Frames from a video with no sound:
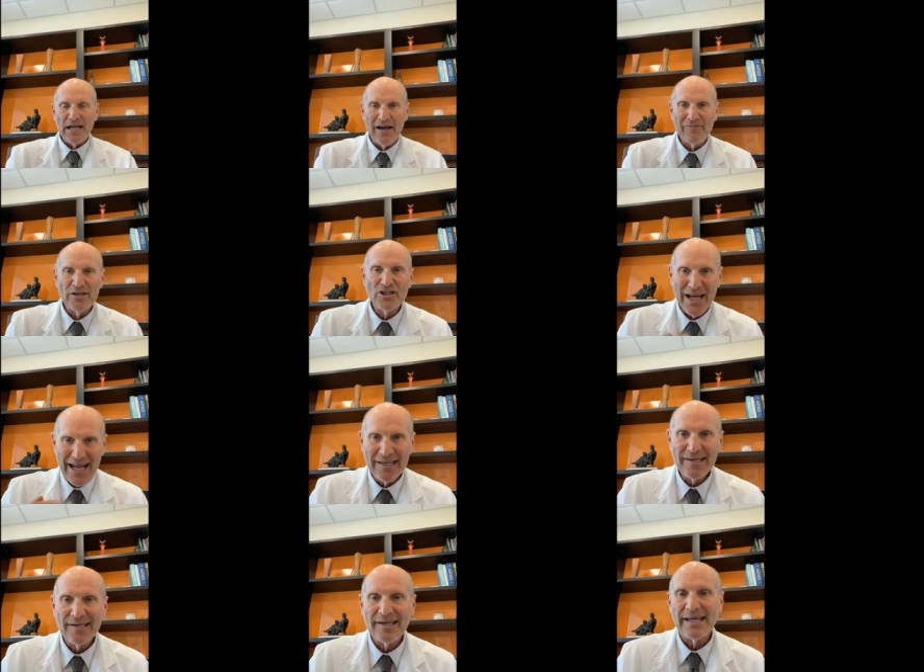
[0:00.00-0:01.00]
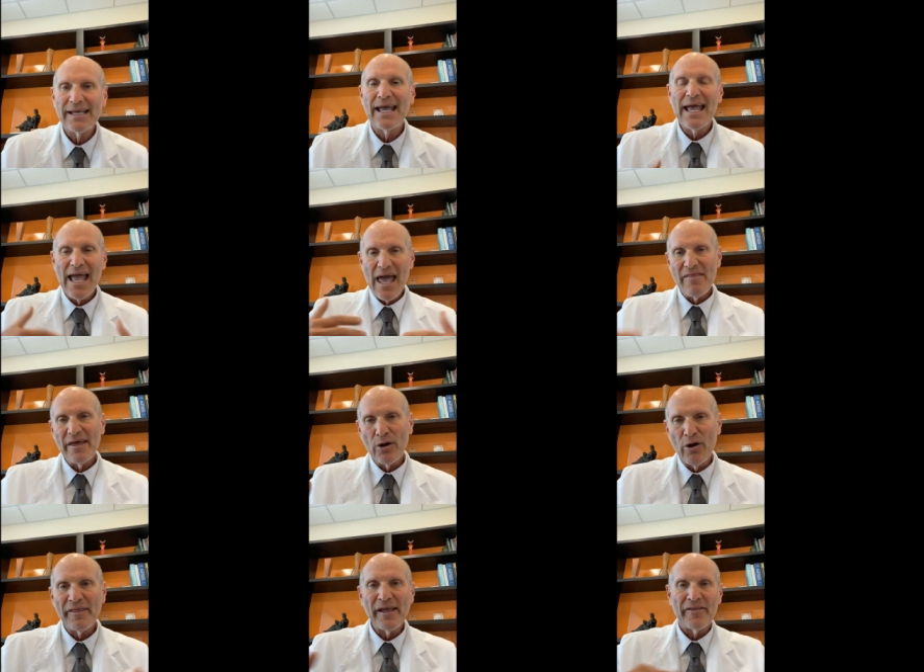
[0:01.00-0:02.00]
coverage entity. And
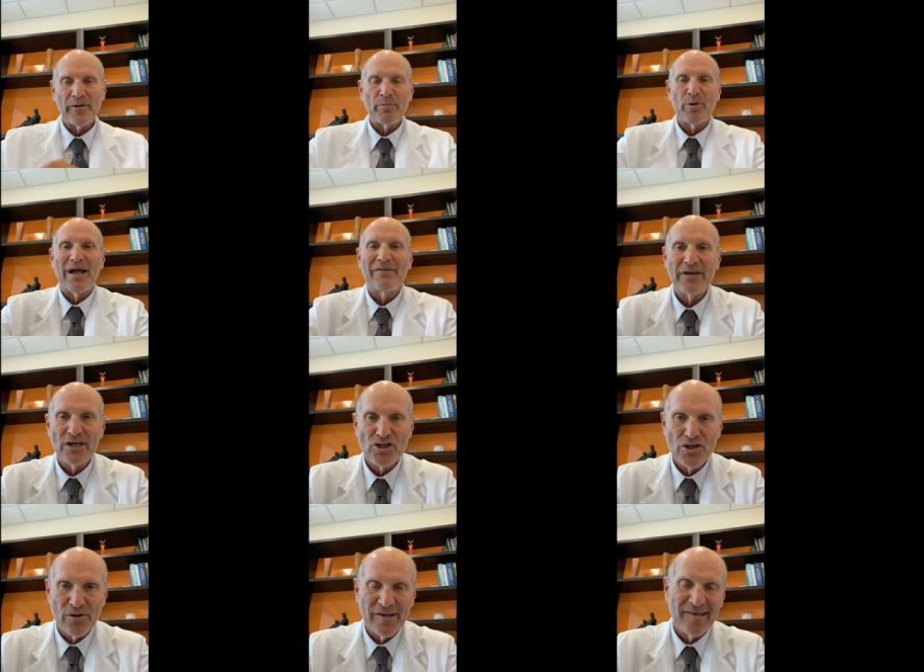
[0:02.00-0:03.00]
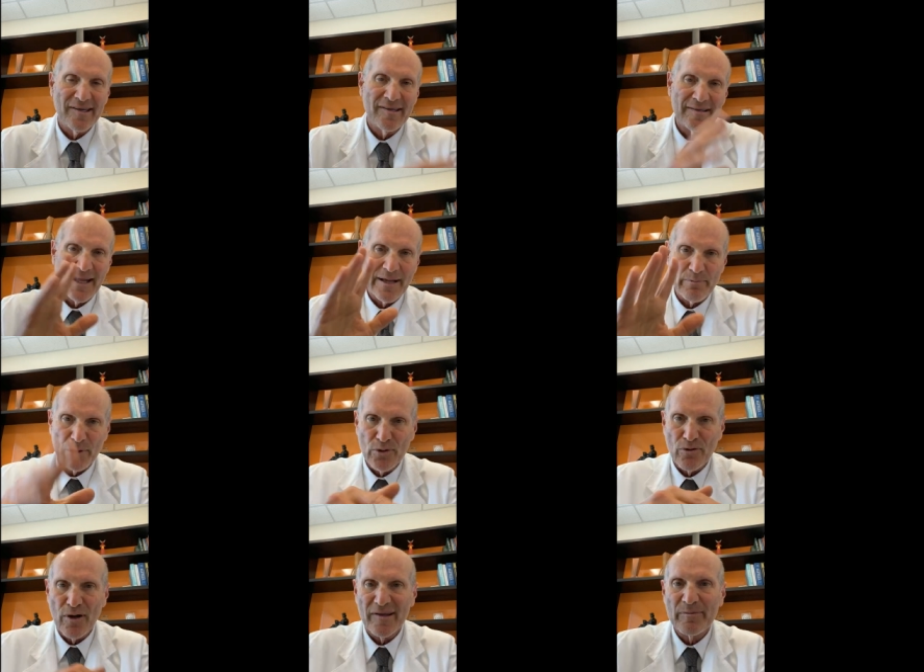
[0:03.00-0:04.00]
then all the other private insurances like
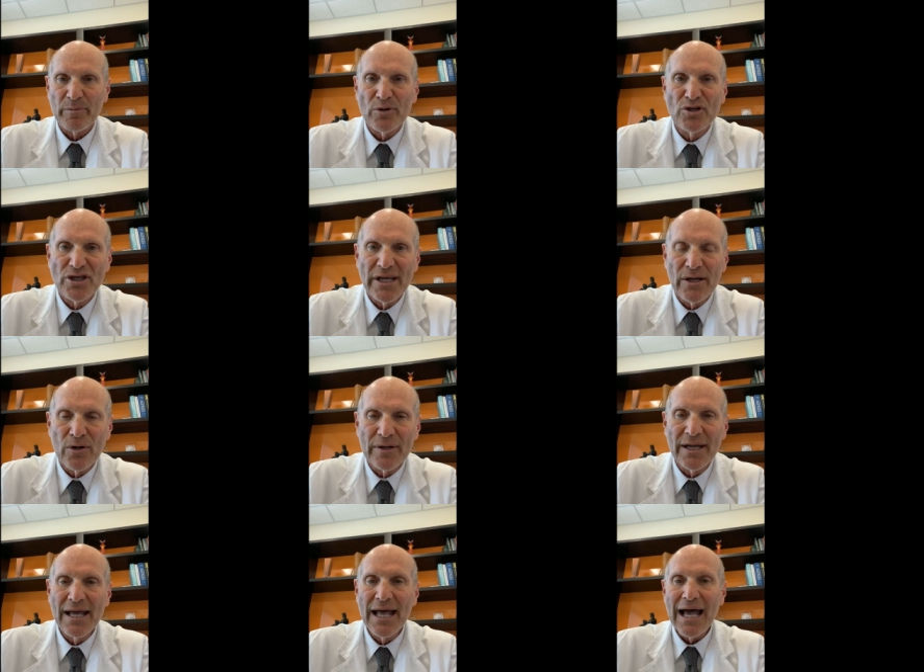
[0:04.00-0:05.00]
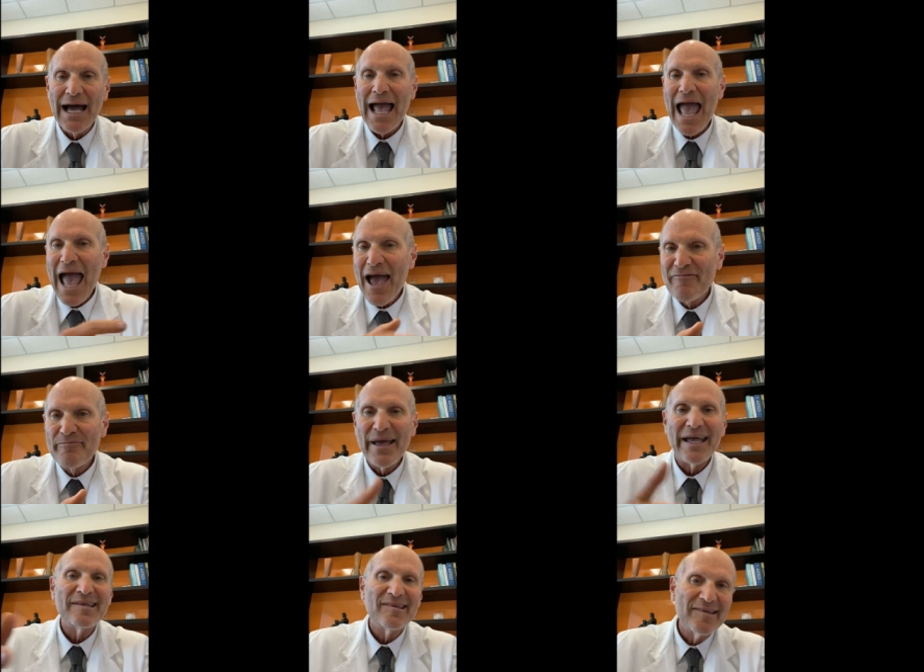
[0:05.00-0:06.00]
Blue Cross Blue Shield, uh,
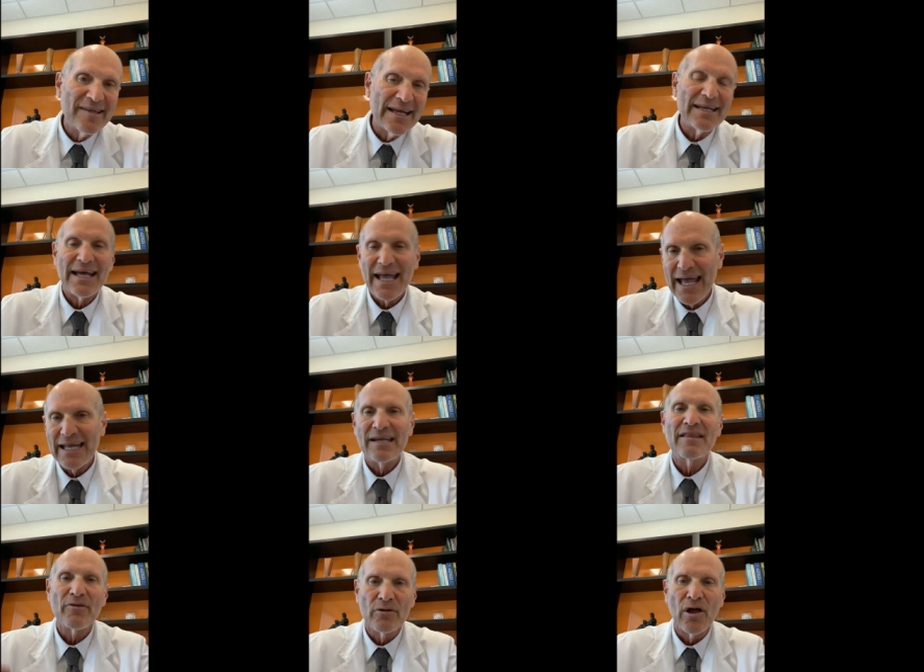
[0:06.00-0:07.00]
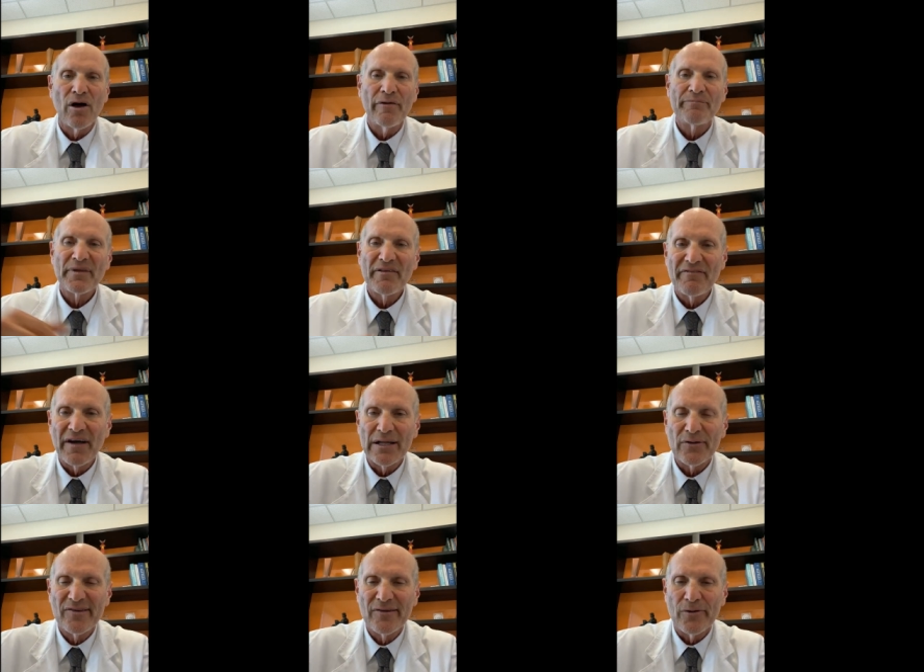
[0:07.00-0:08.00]
AvMed, Cigna, Aetna, they'll all
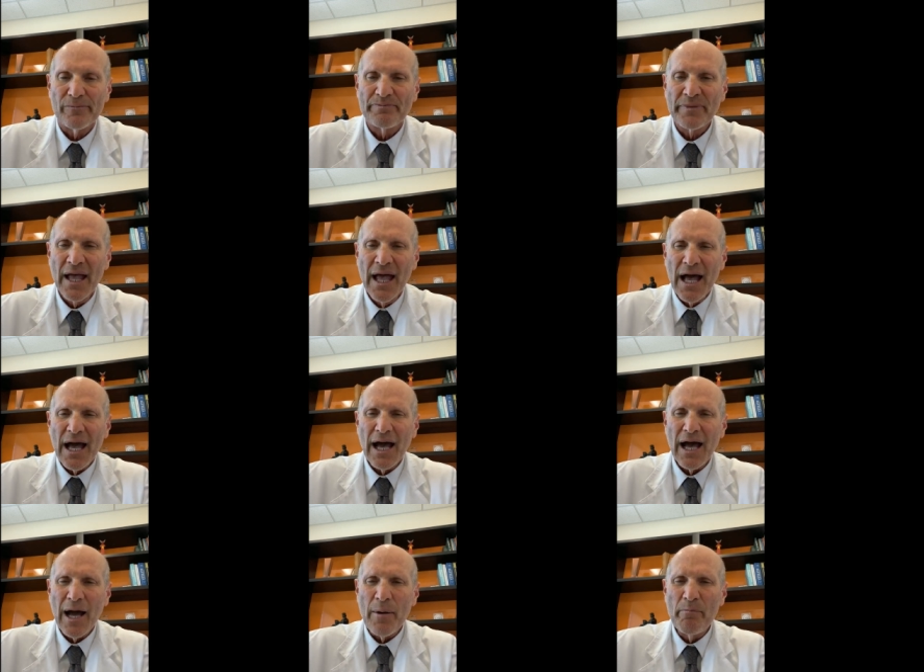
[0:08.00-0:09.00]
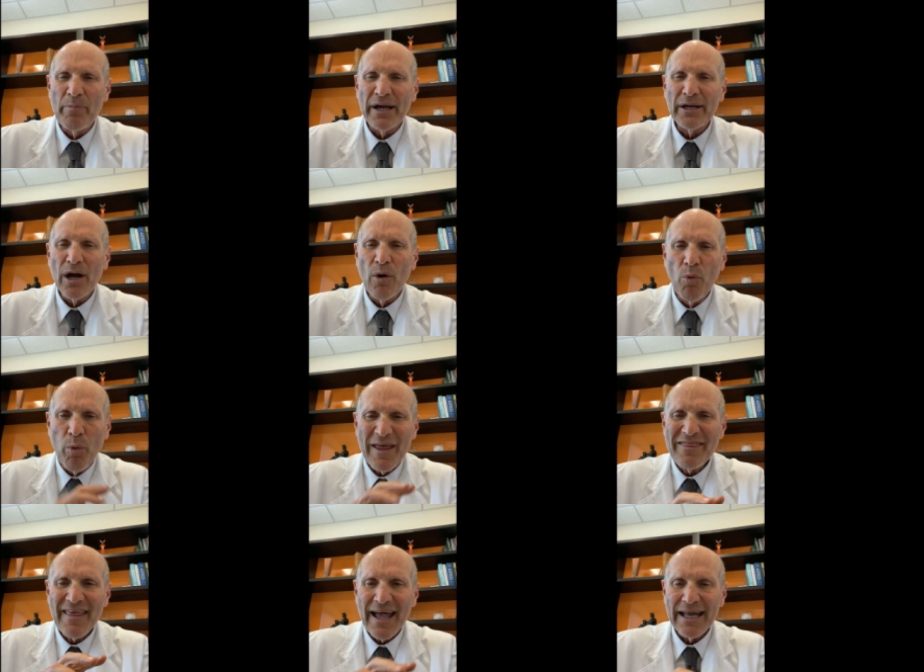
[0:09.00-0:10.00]
follow suit. Uh, but
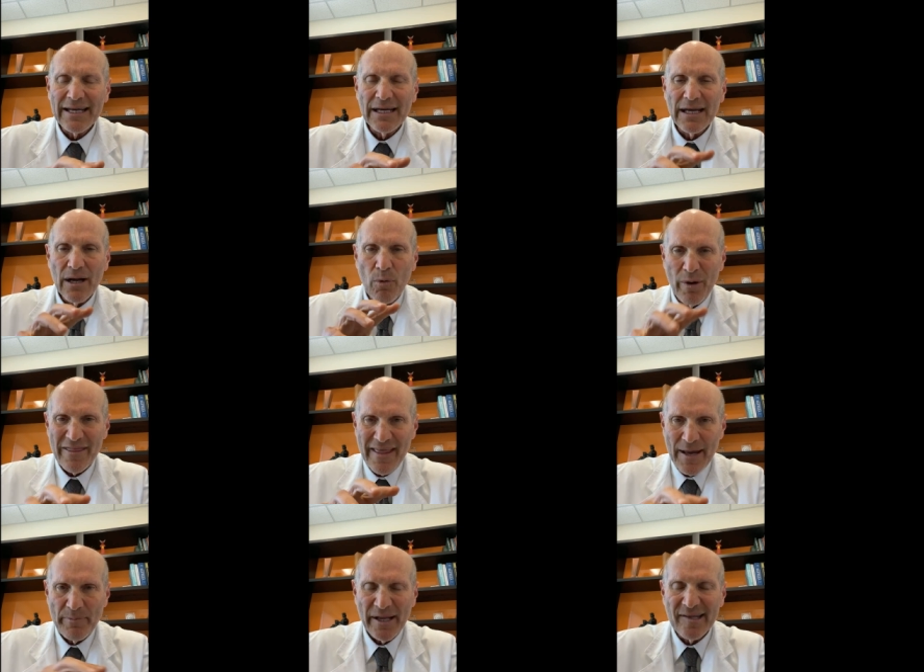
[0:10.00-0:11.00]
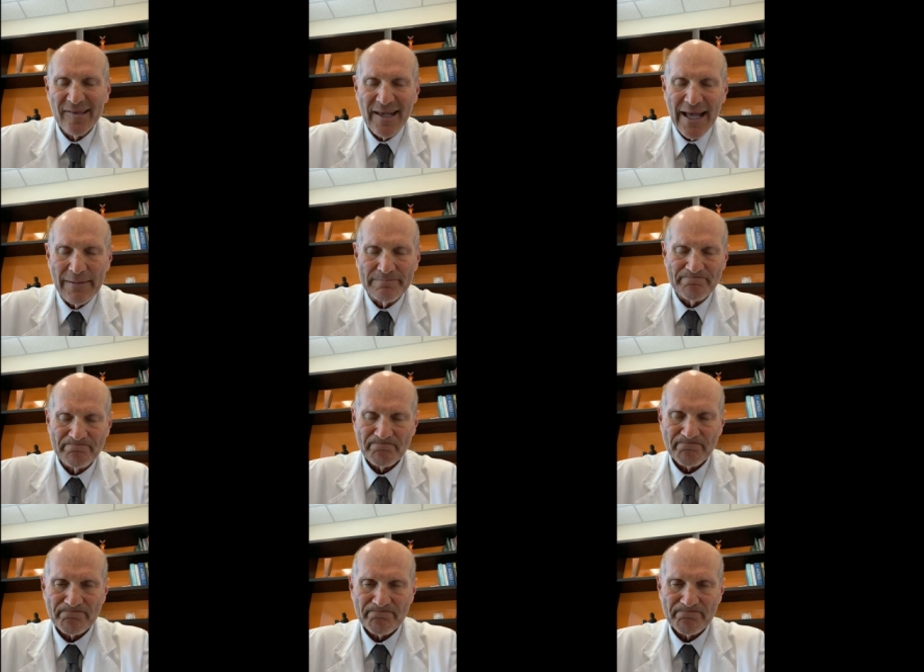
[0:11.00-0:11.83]
with that, with that being said,